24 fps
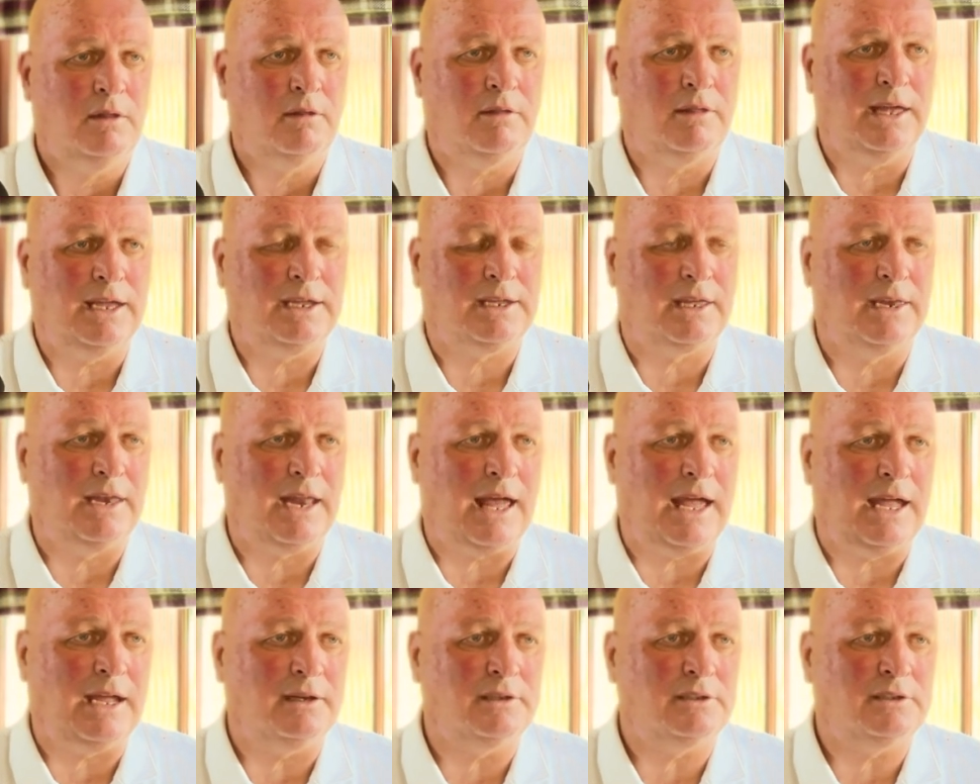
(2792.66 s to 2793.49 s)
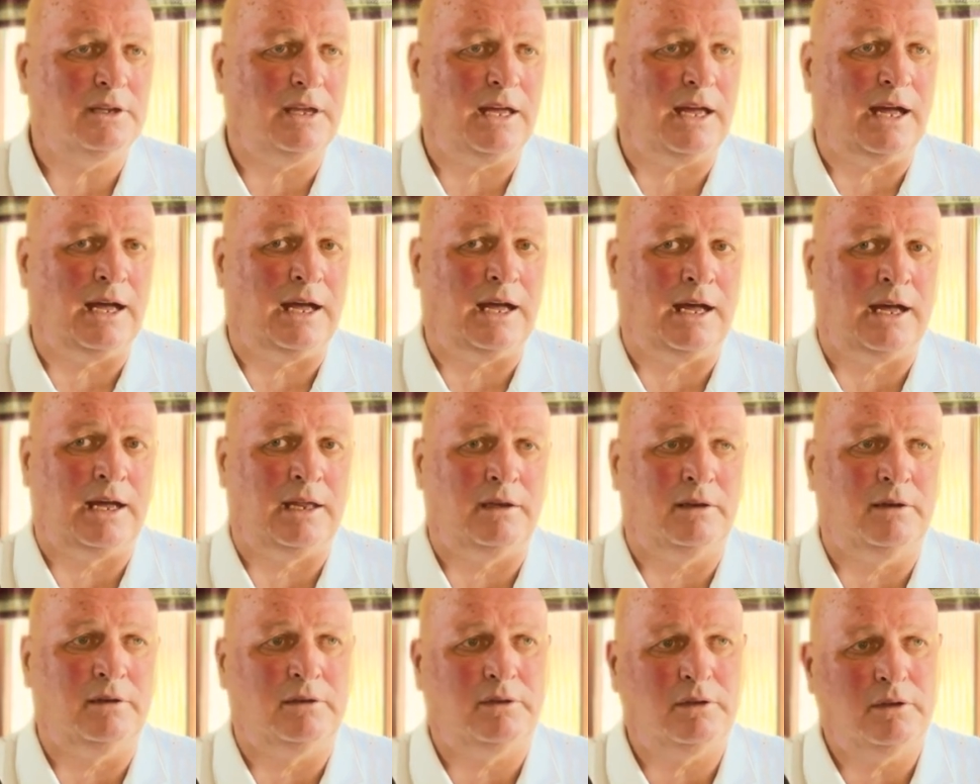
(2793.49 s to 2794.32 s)
they connect
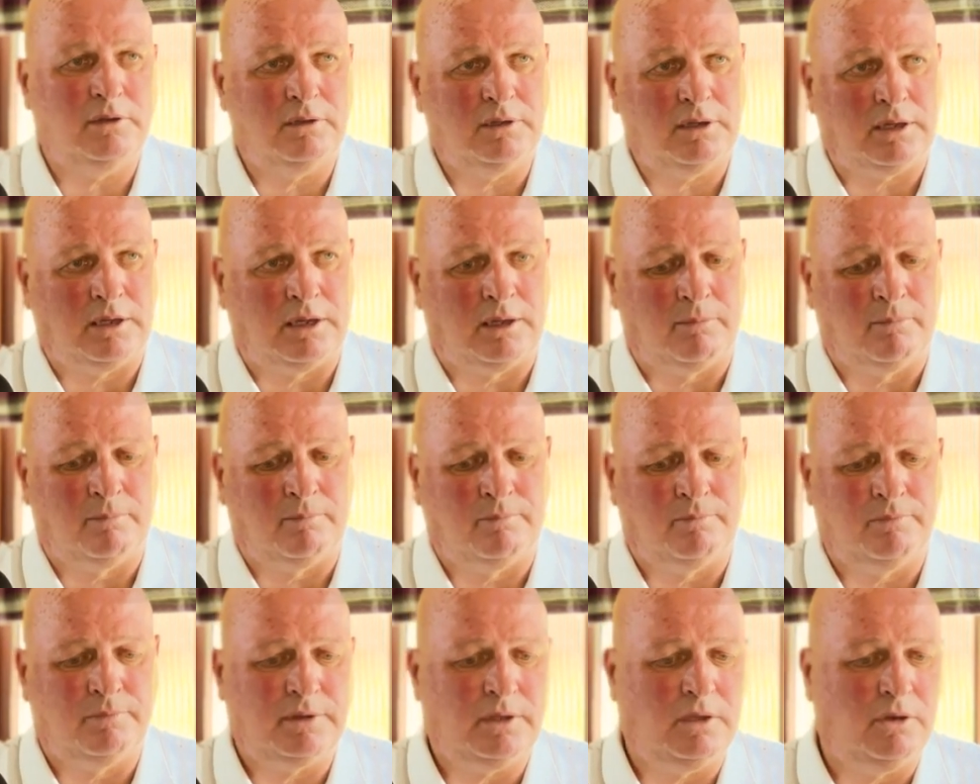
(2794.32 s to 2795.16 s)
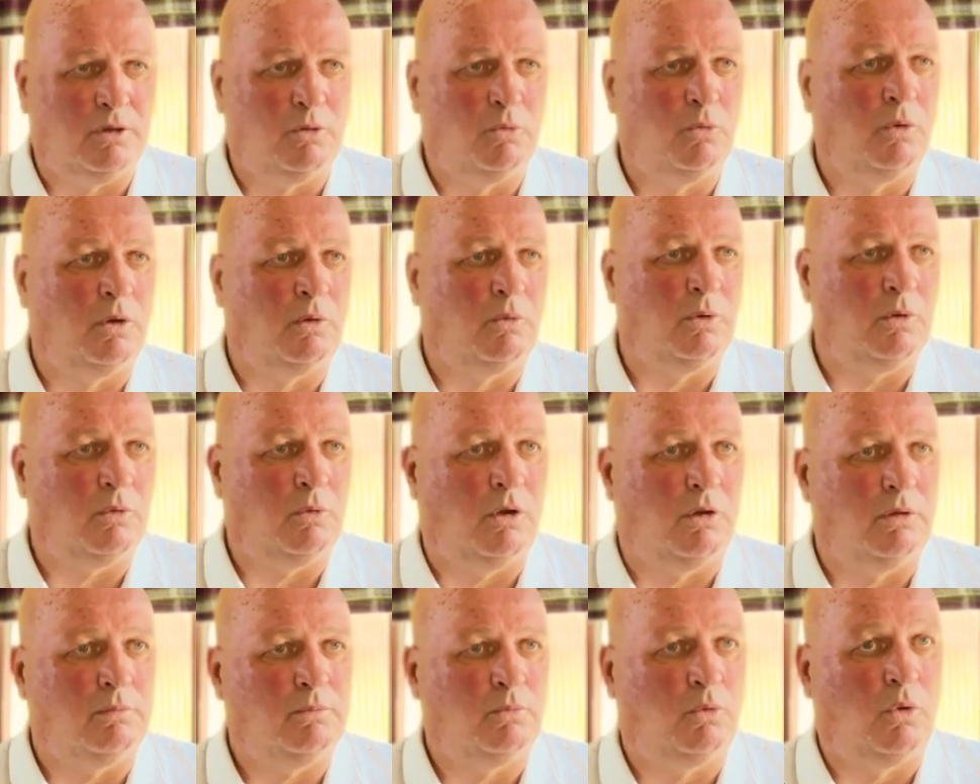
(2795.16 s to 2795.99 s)
and um, you know
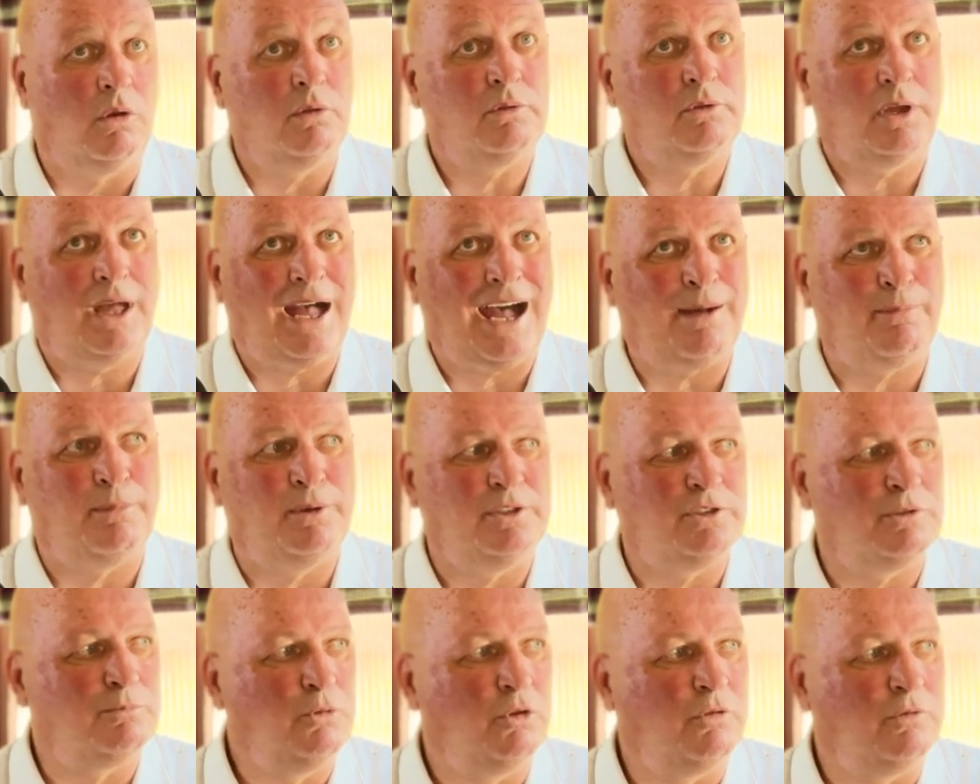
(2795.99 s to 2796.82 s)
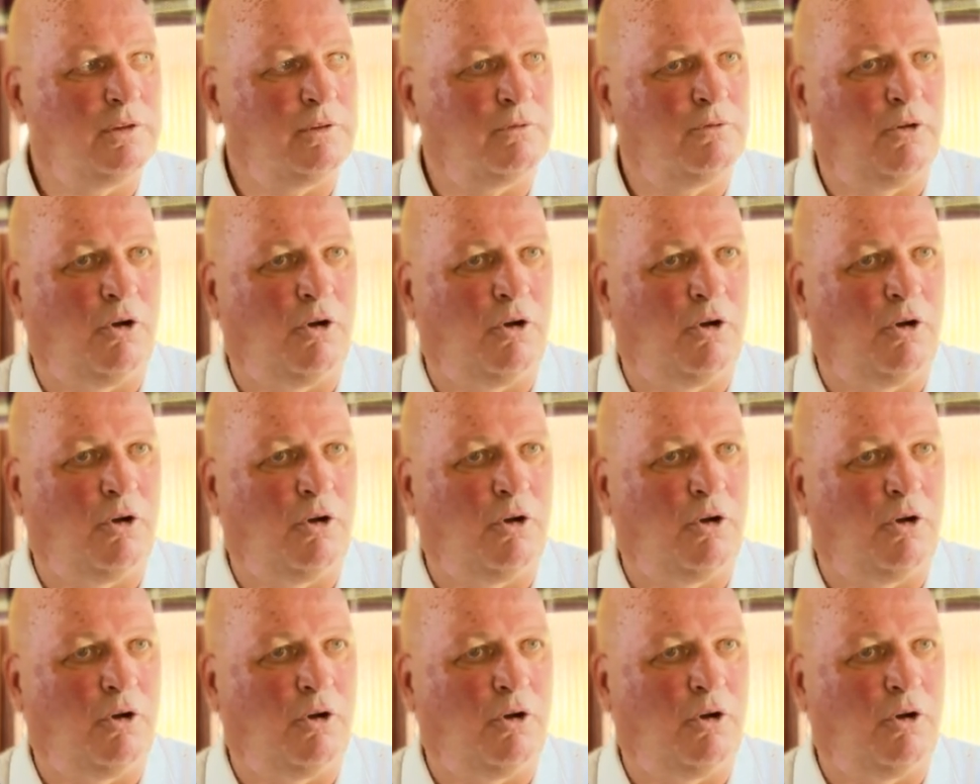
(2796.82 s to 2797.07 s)
what what happens moving